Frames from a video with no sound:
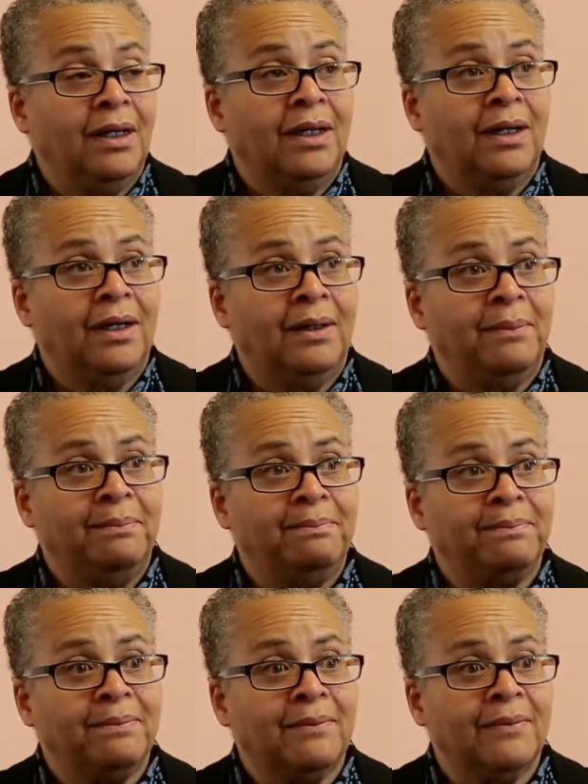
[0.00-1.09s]

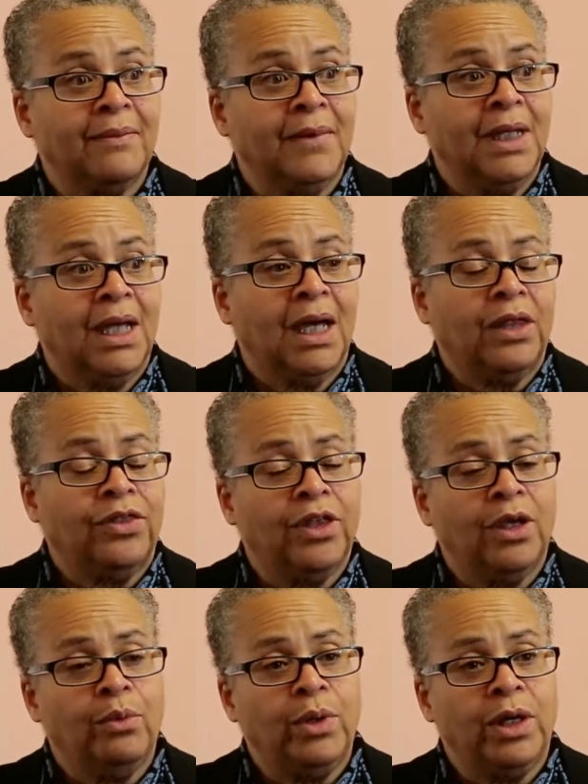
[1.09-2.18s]
I
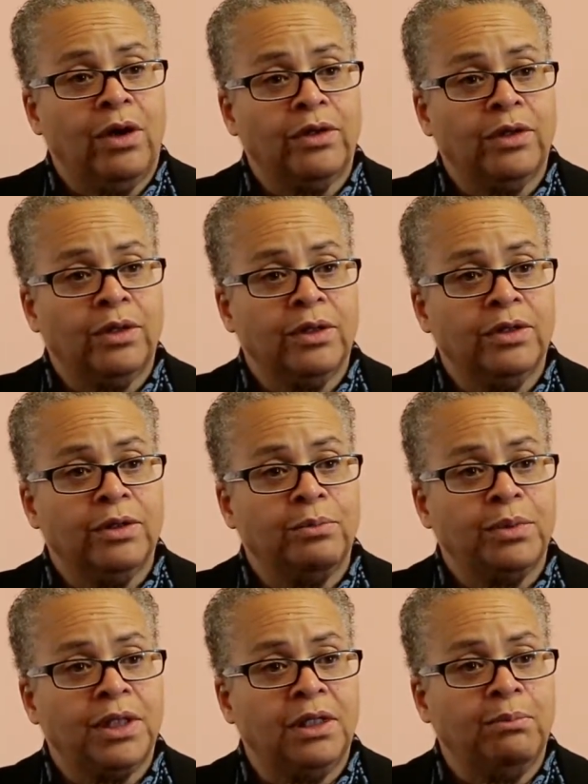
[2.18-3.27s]
think we are the
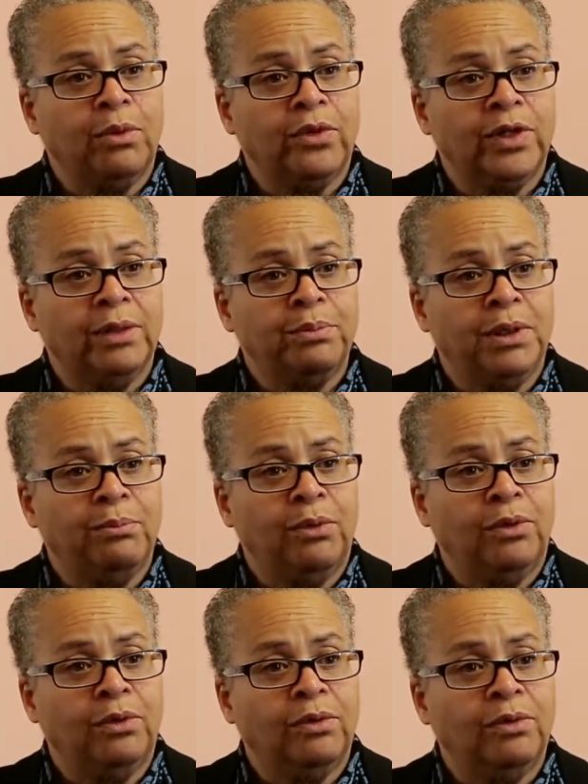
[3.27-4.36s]
people that
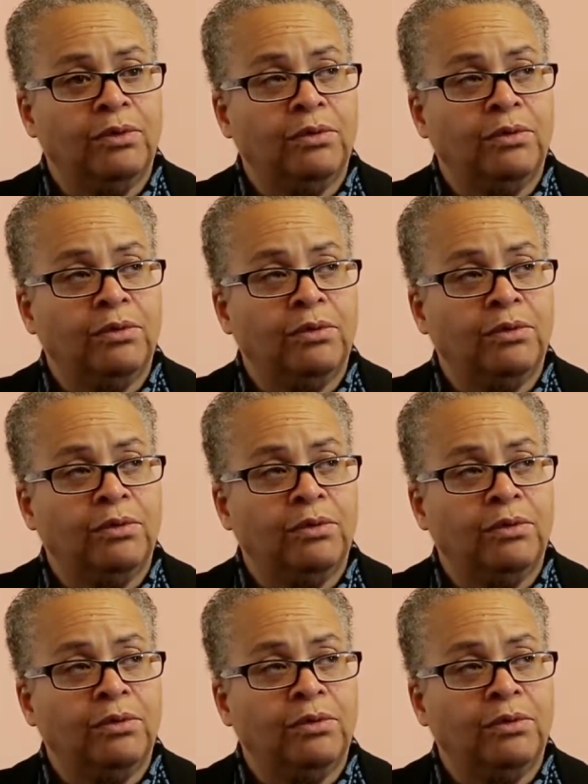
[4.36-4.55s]
people